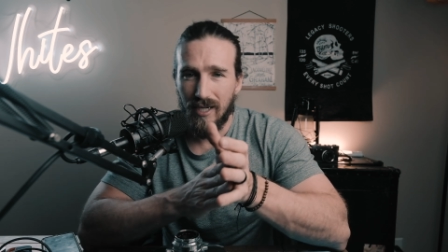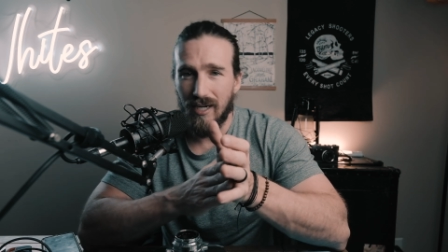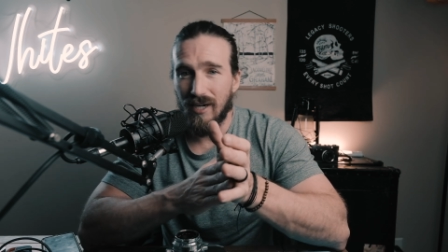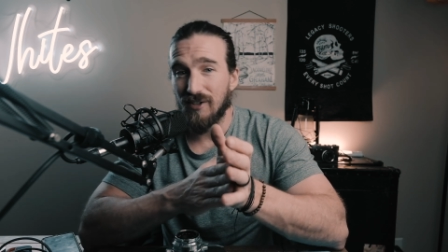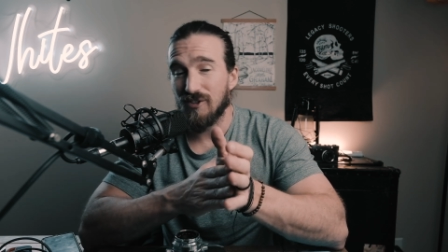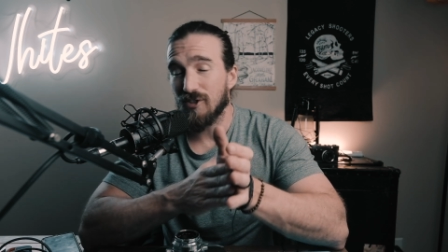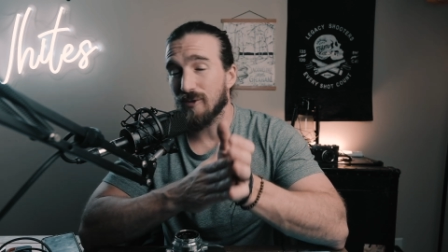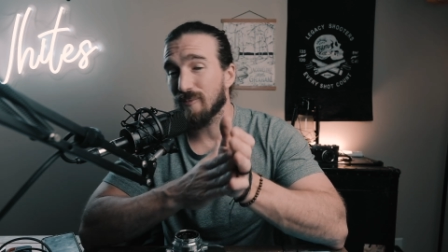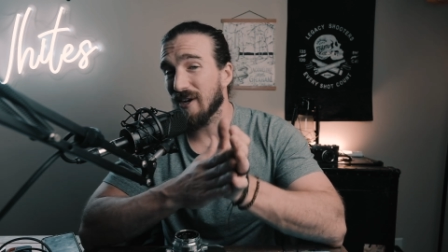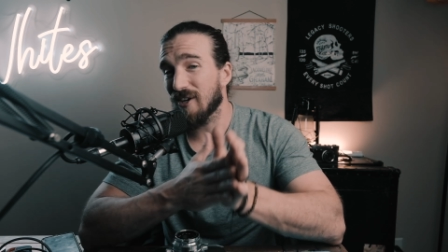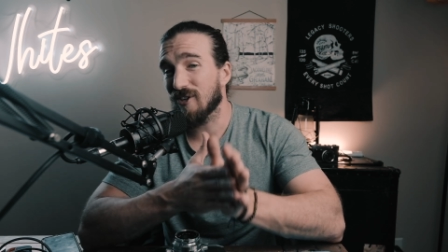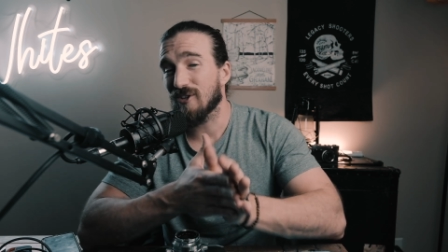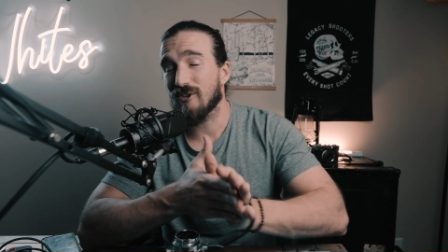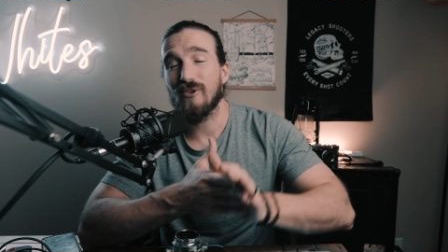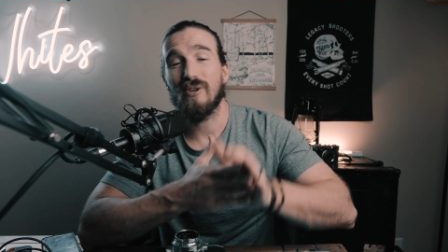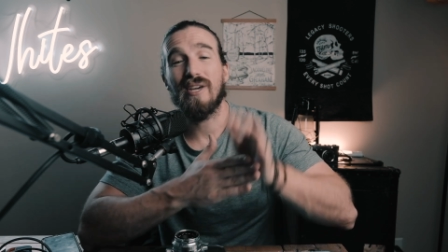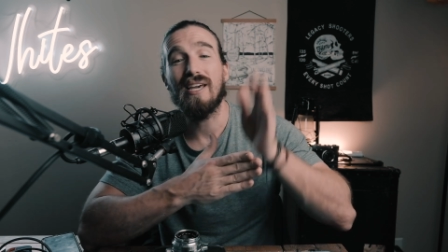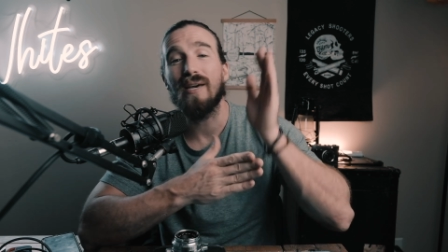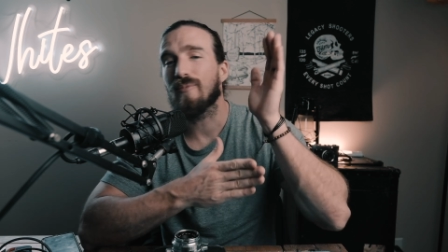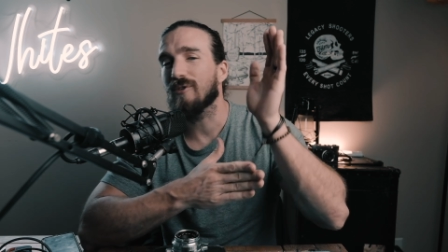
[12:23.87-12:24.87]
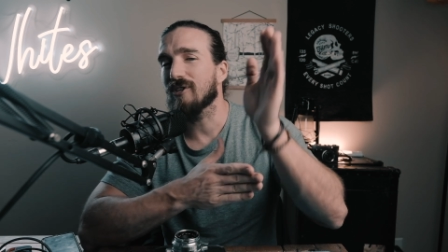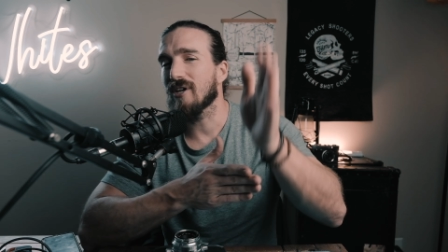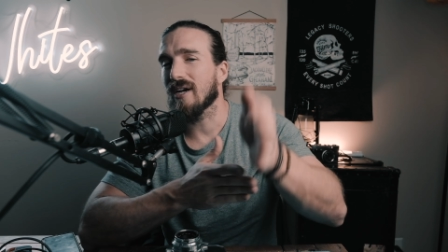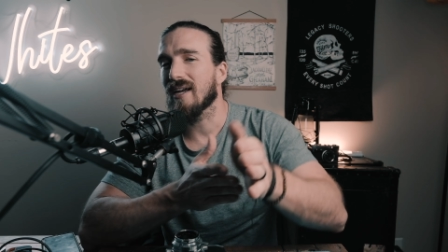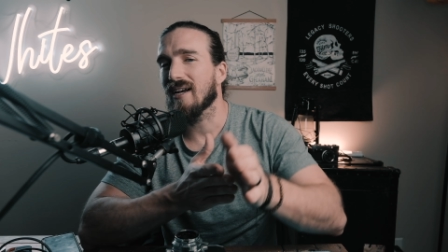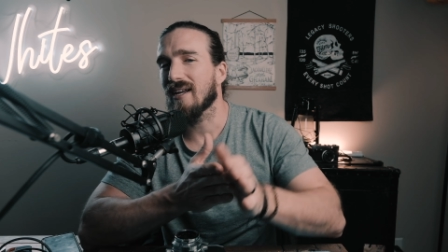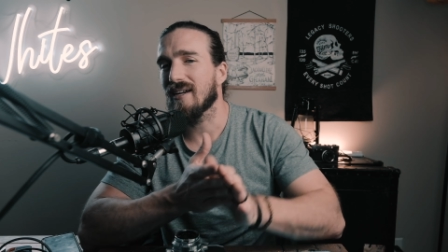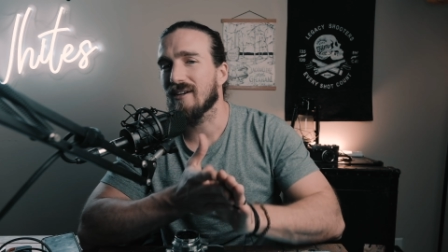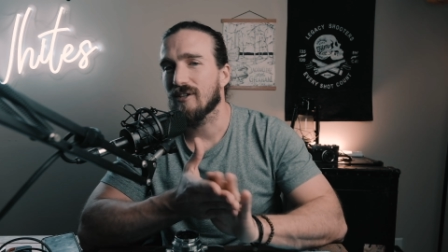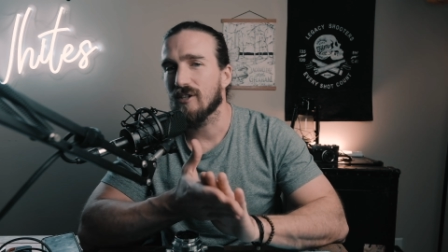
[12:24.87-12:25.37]
So make sure you keep
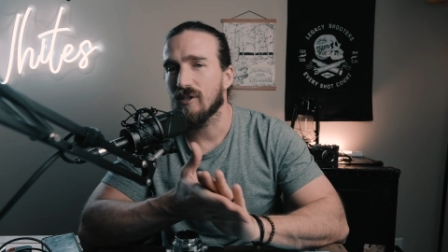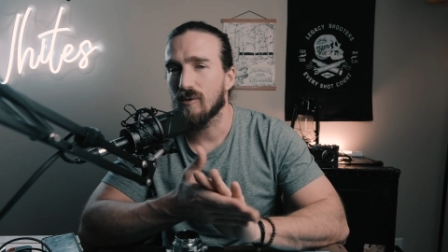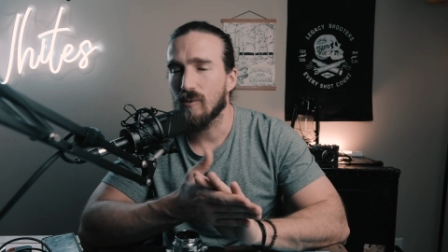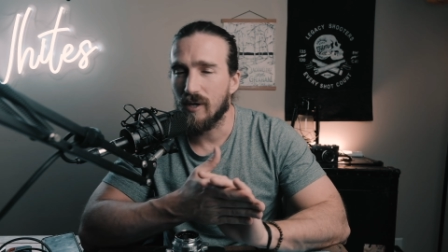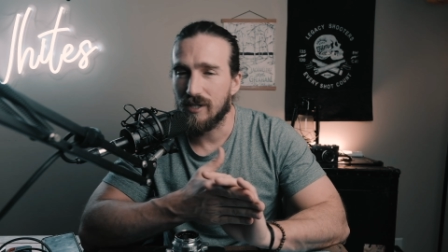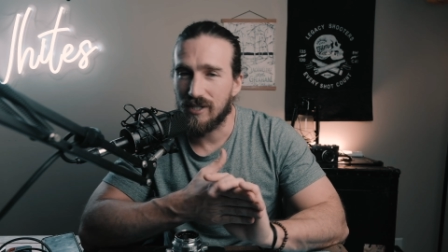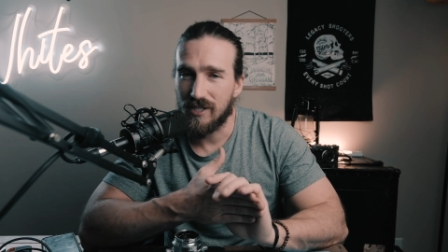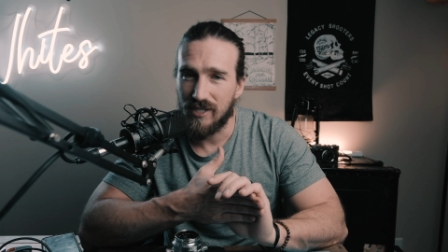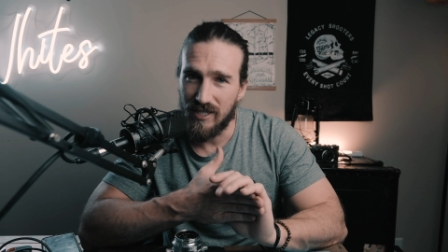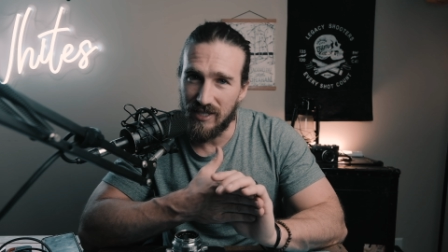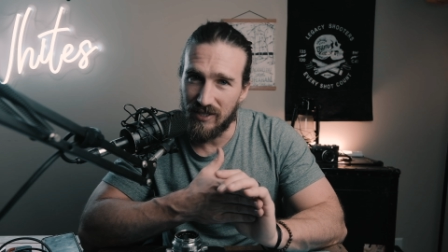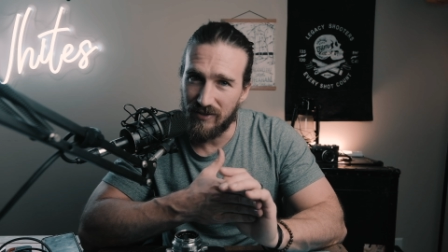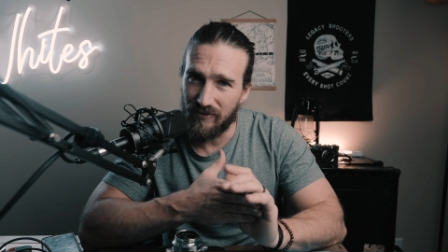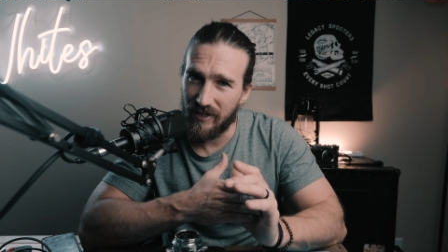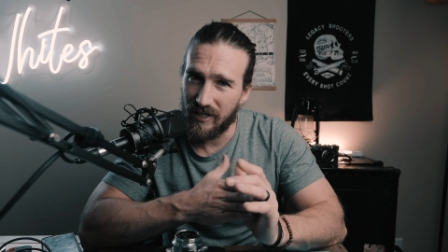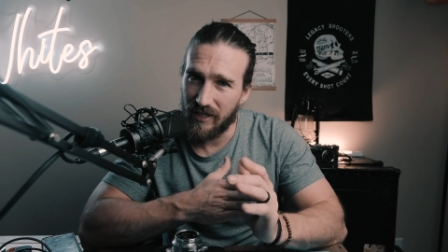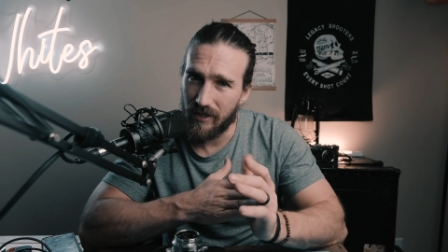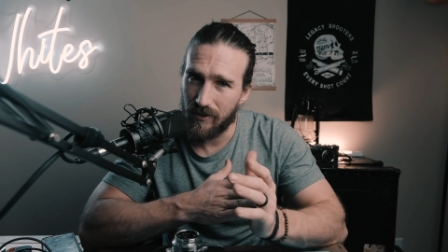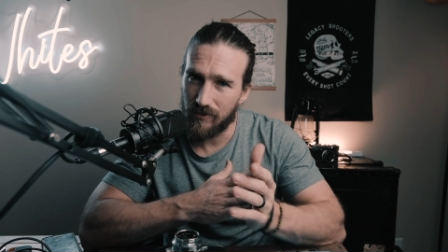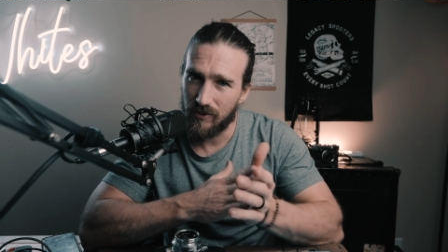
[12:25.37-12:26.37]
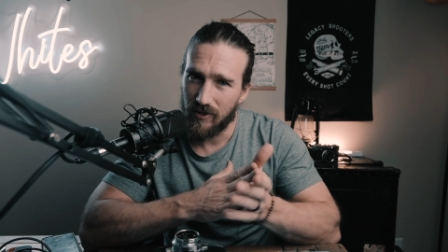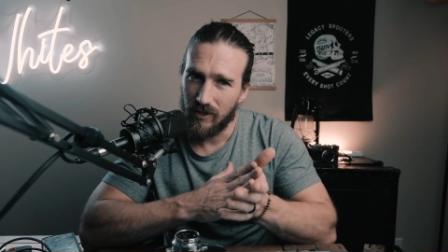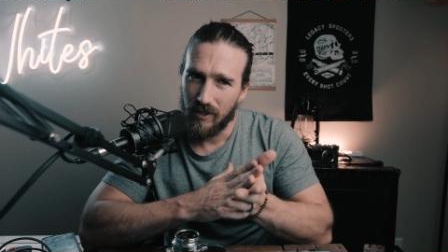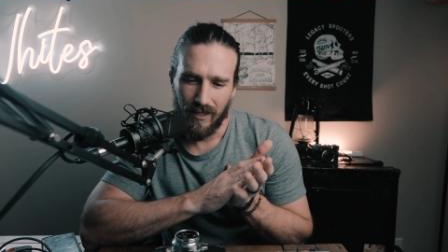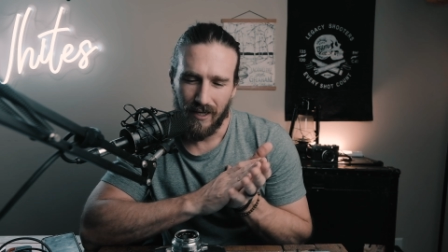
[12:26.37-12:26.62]
checking in to watch these videos.